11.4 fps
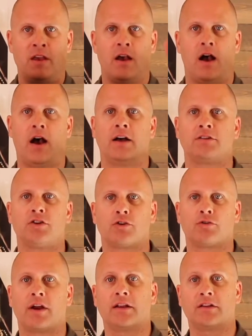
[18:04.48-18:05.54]

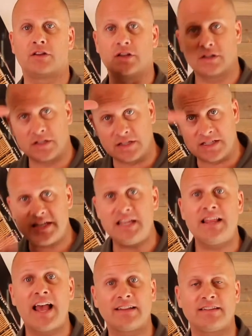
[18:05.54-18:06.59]
to see
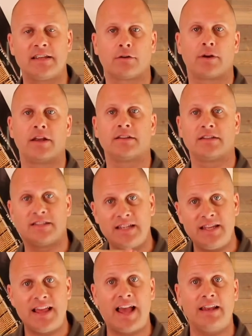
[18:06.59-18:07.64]
that sink rate, to
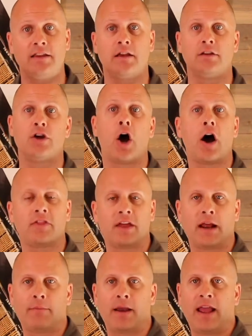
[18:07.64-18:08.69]
see that yaw that
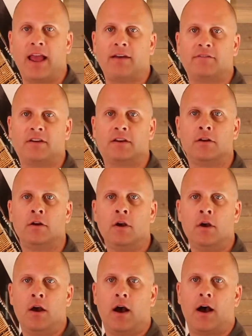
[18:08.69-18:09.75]
I might have in,
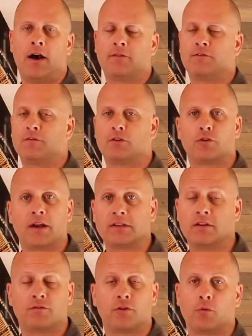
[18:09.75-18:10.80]

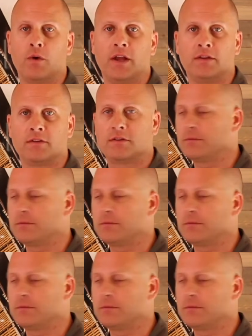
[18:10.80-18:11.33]
correcting for winds,